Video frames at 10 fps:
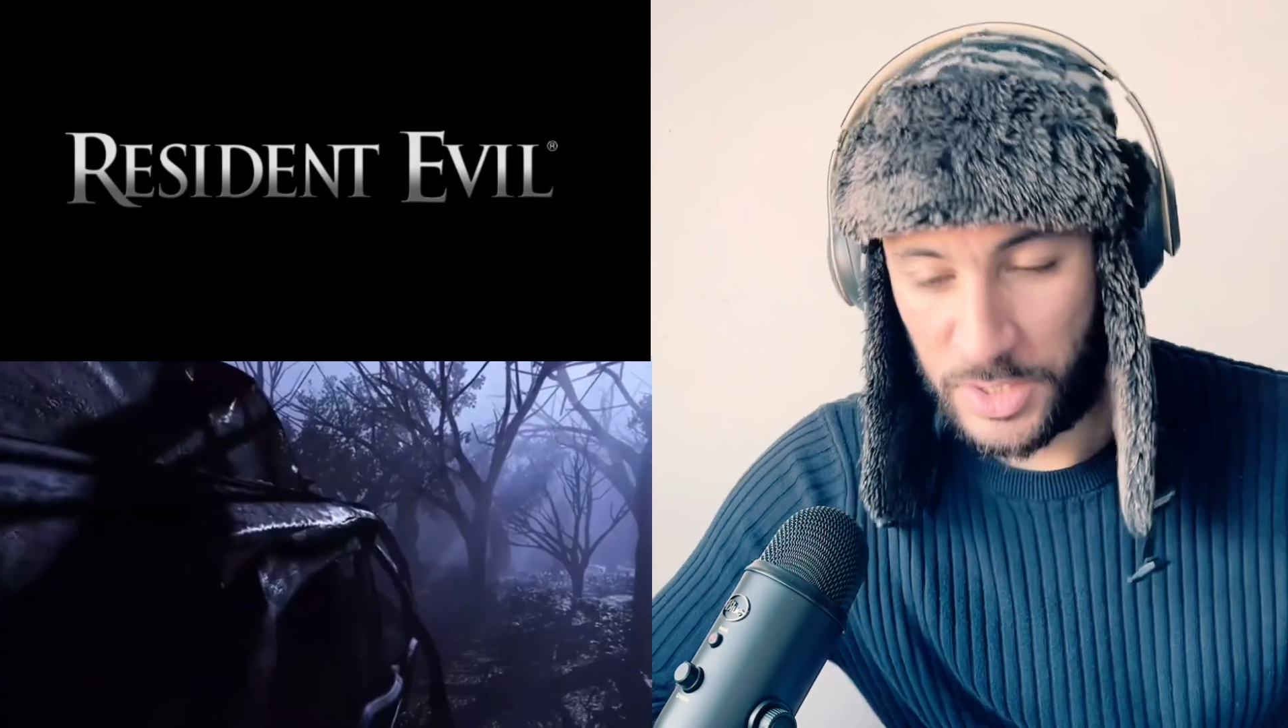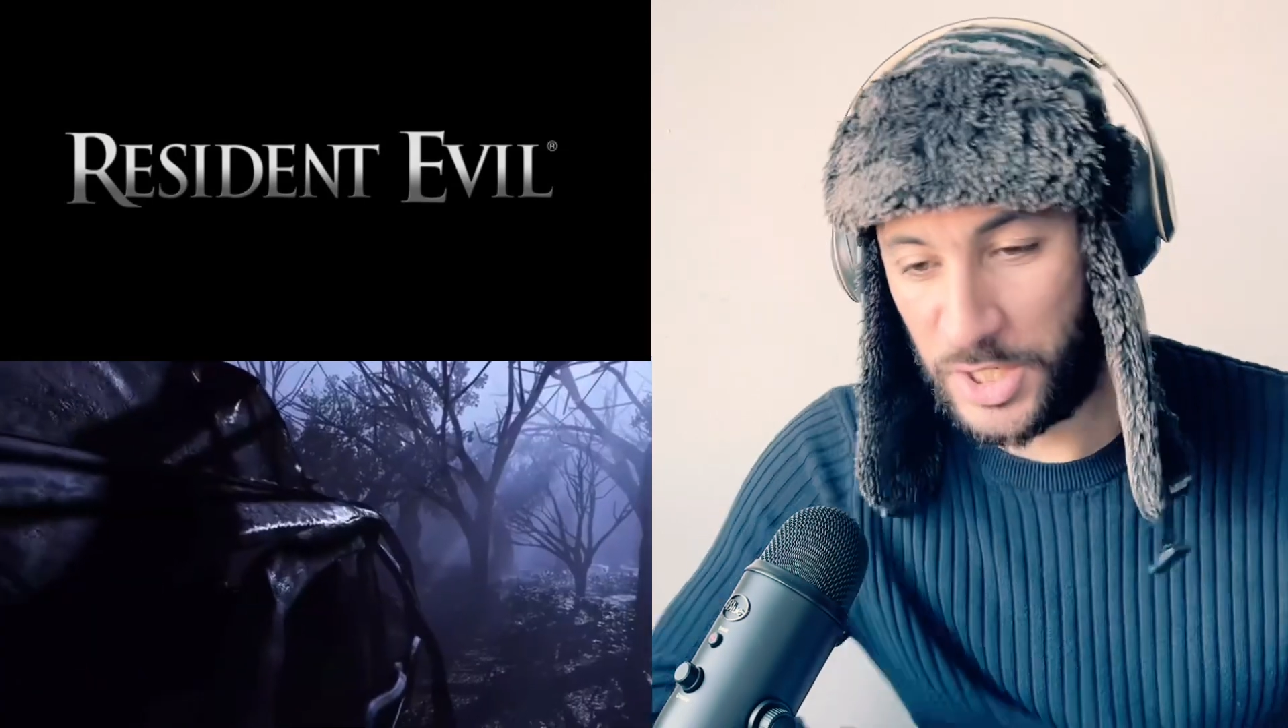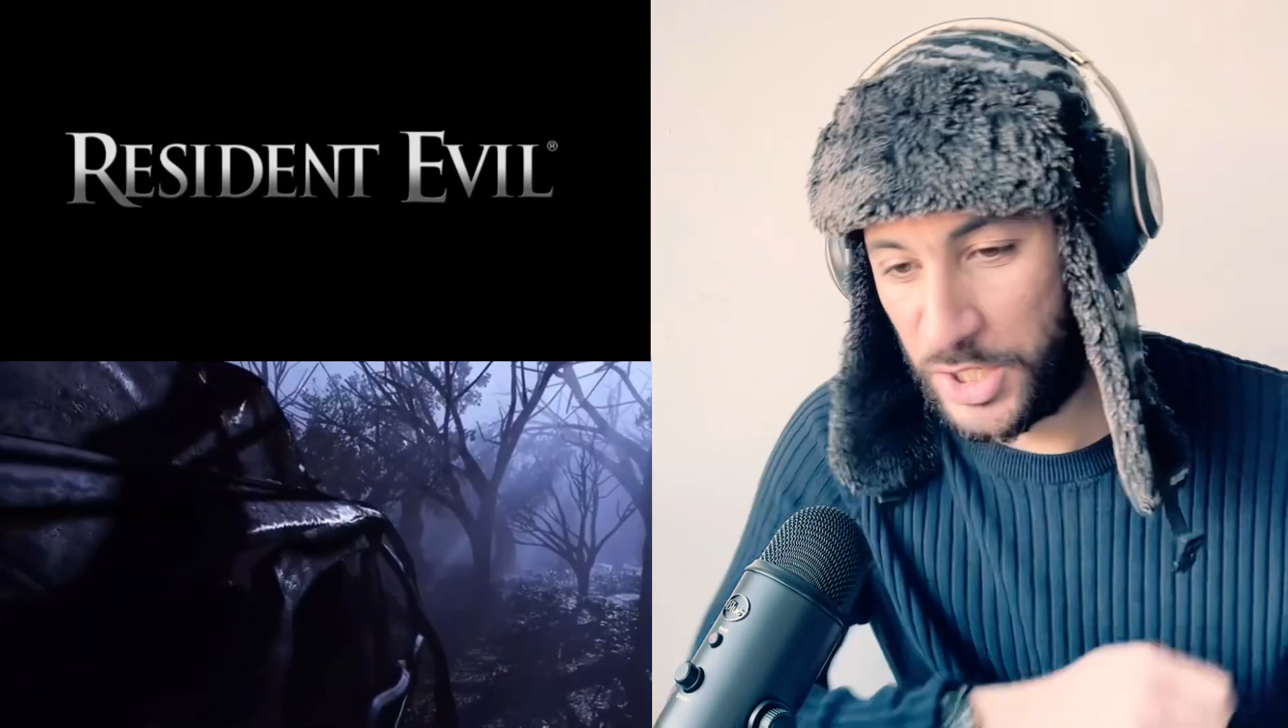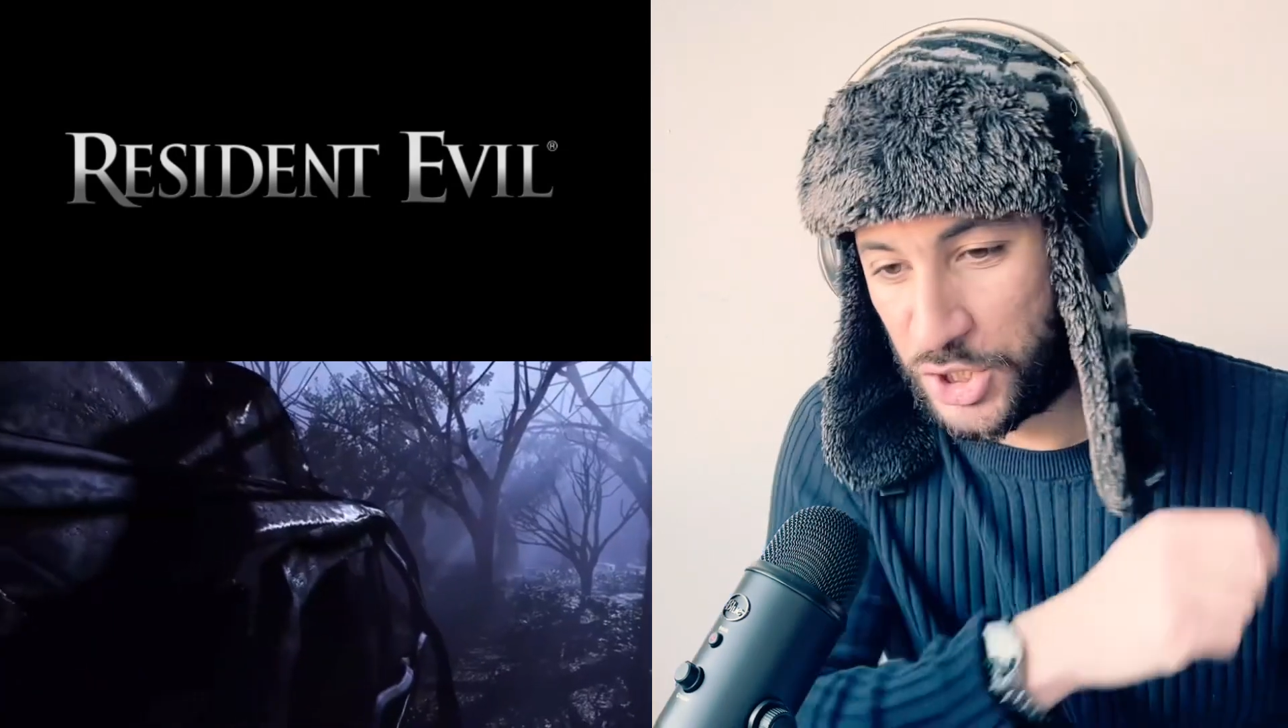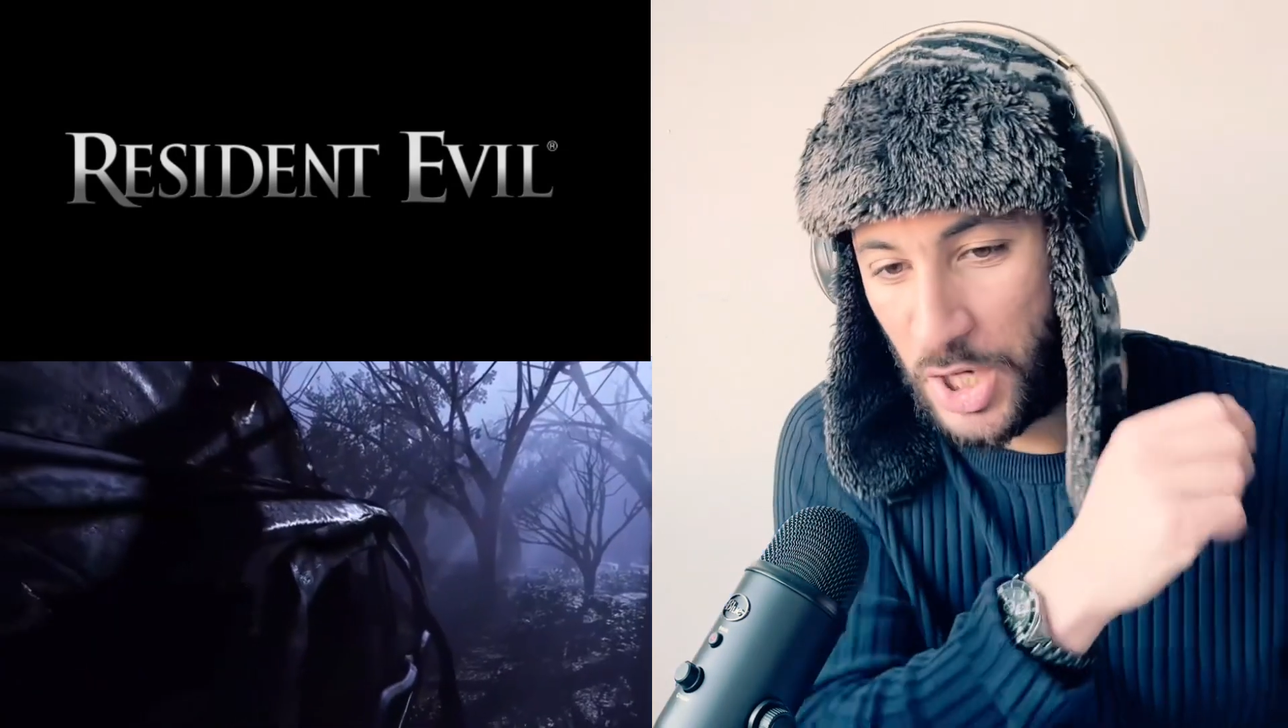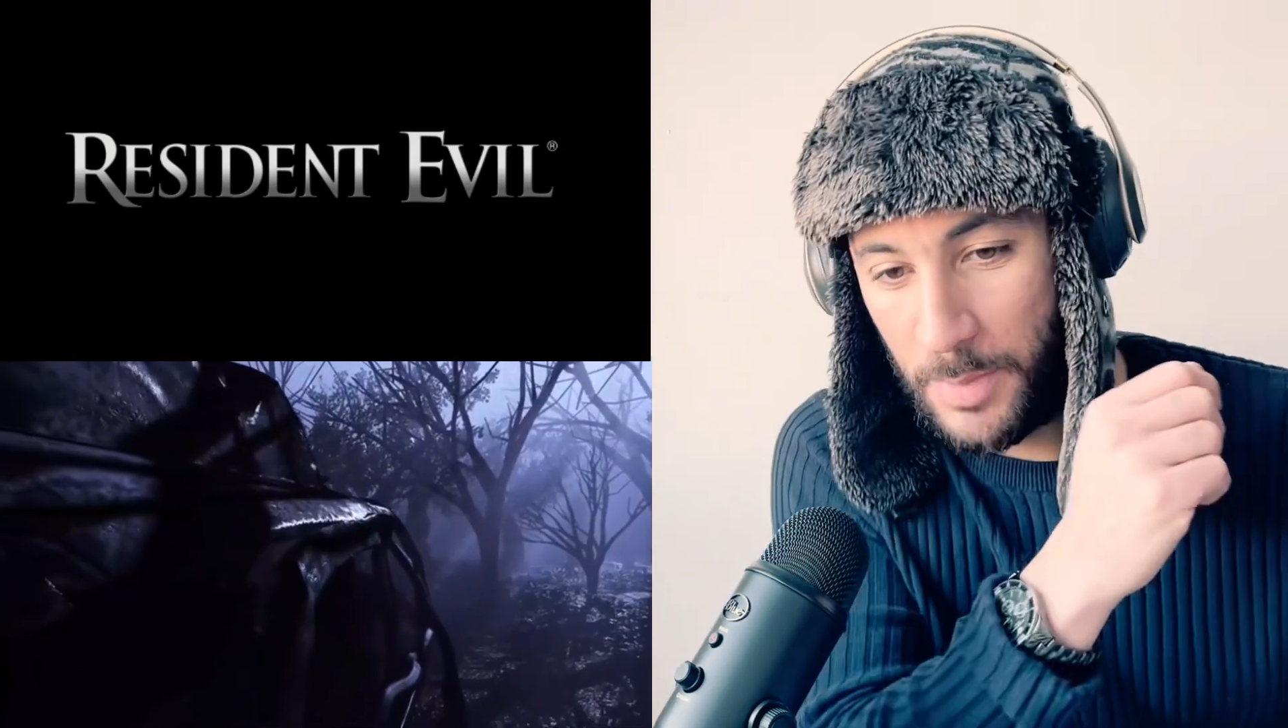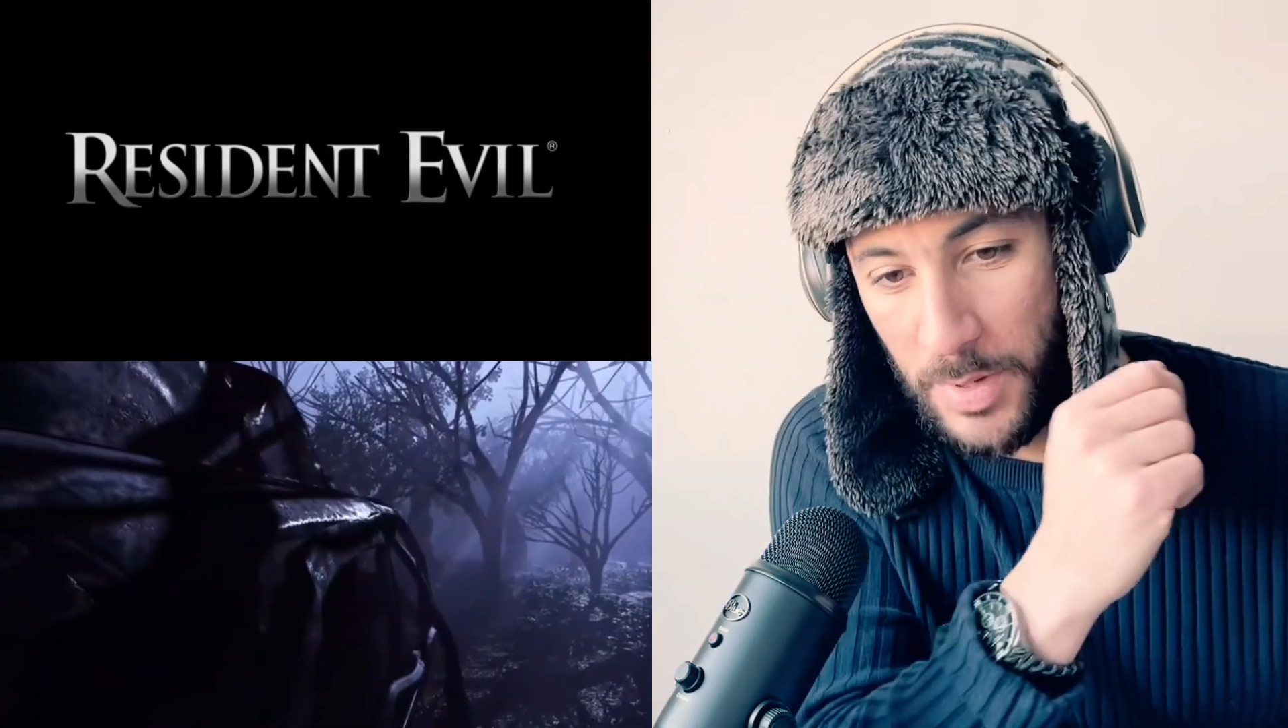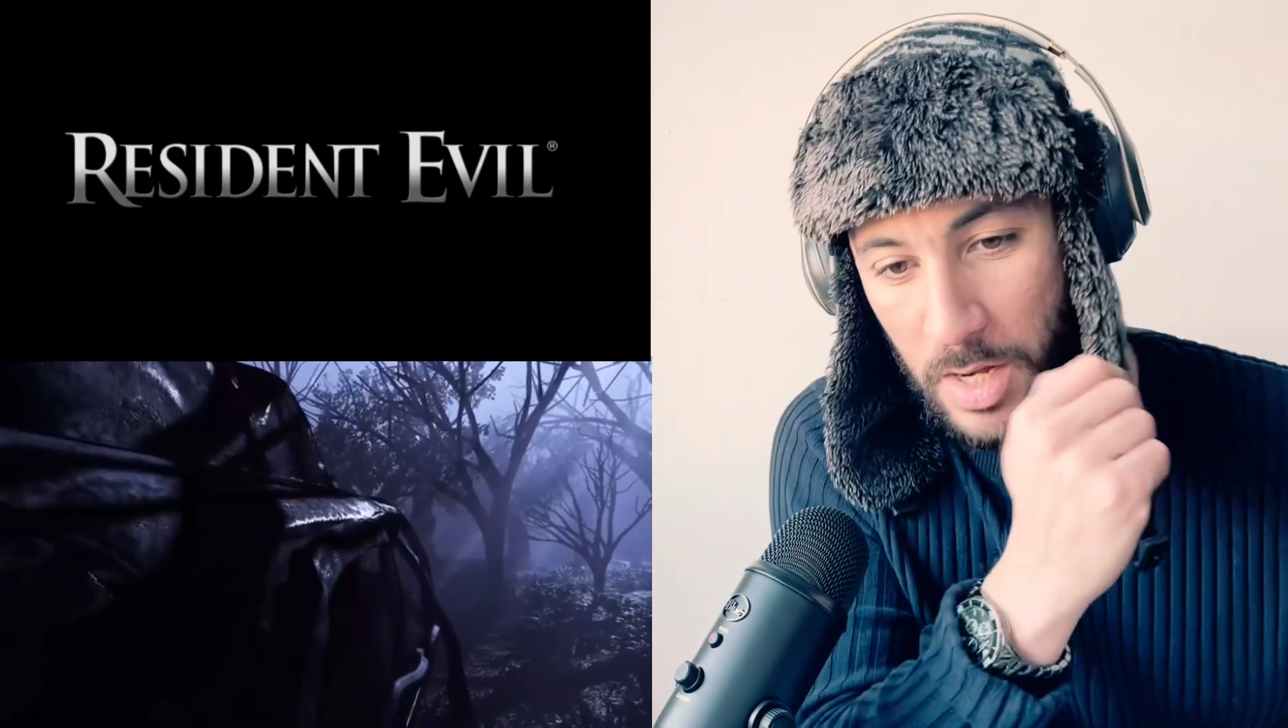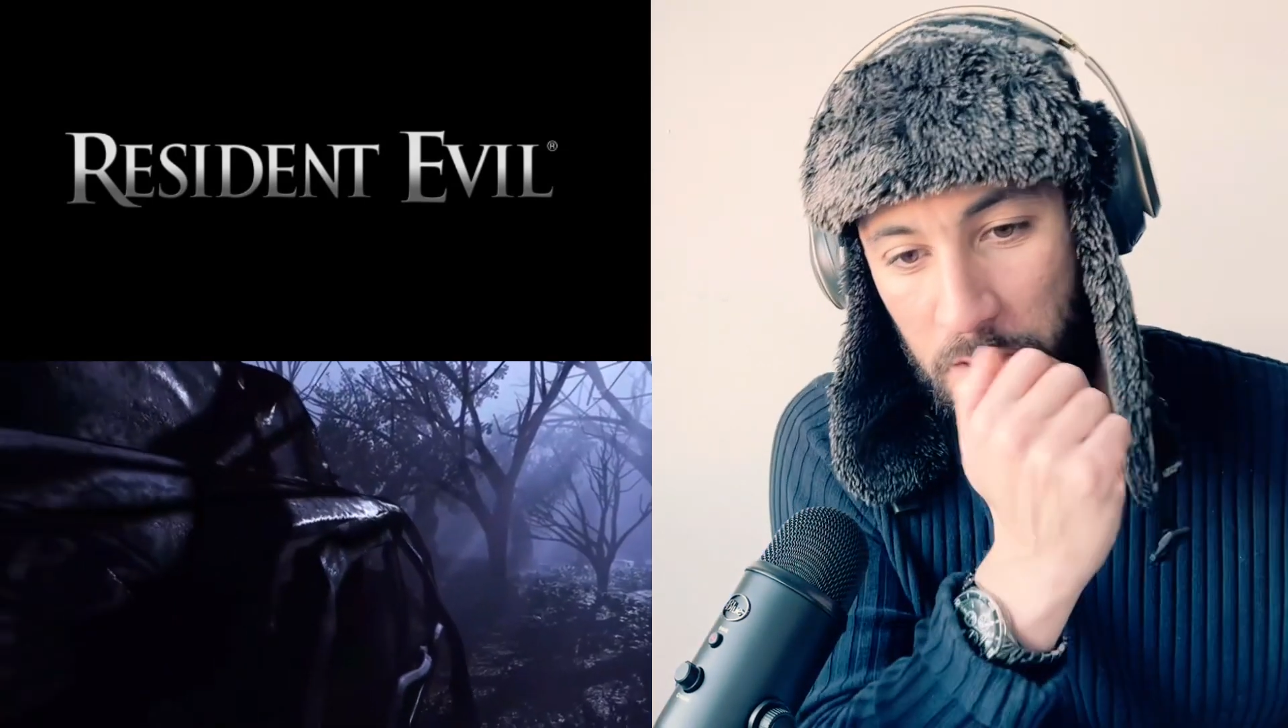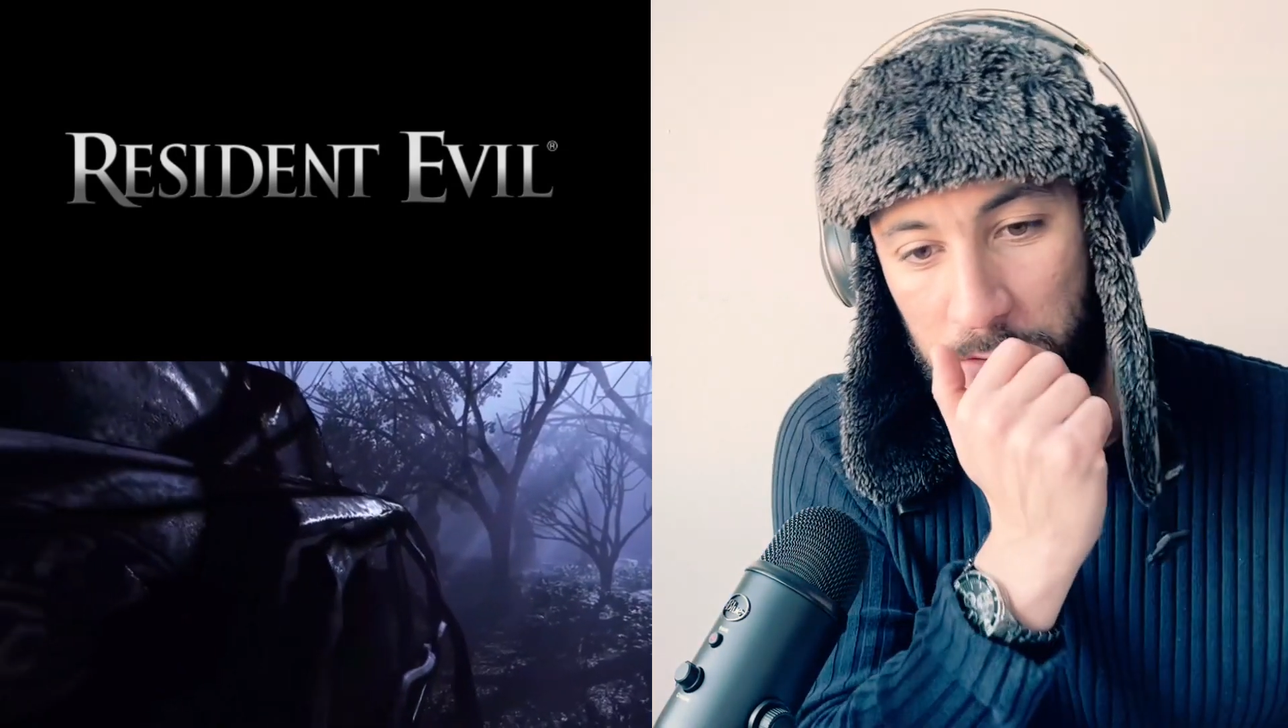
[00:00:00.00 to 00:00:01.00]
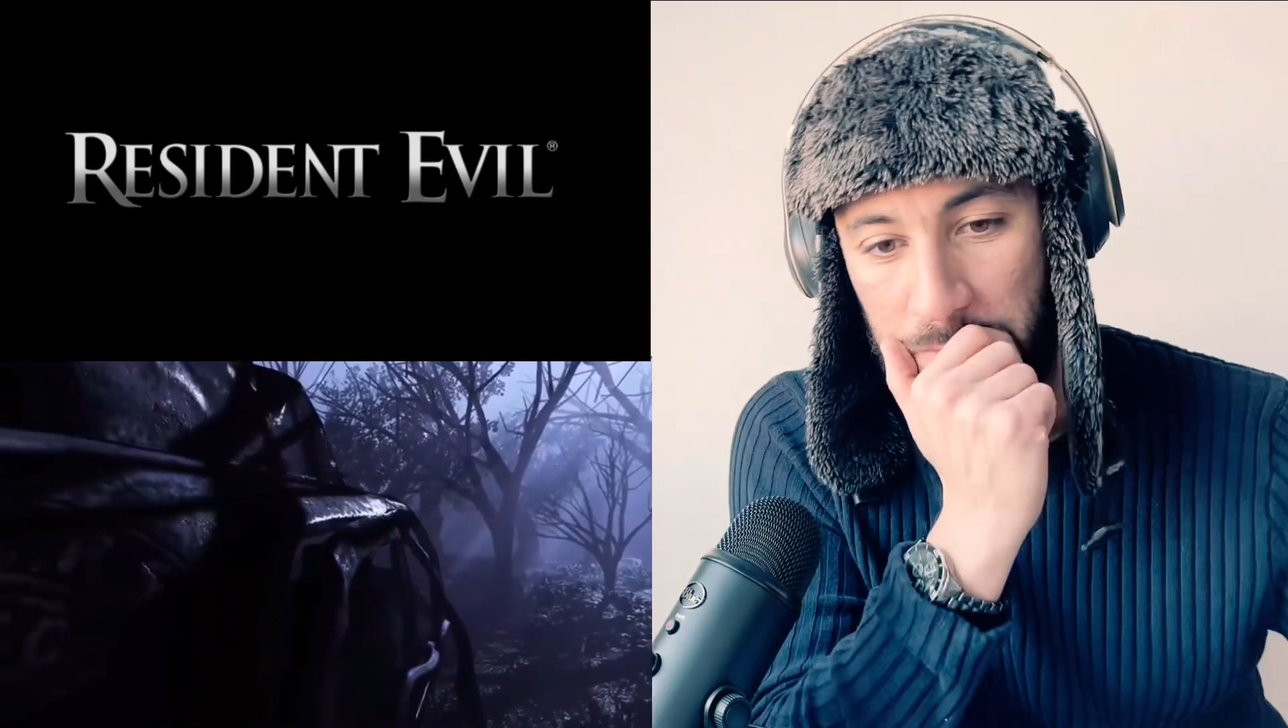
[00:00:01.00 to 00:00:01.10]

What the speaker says: Near the chopper.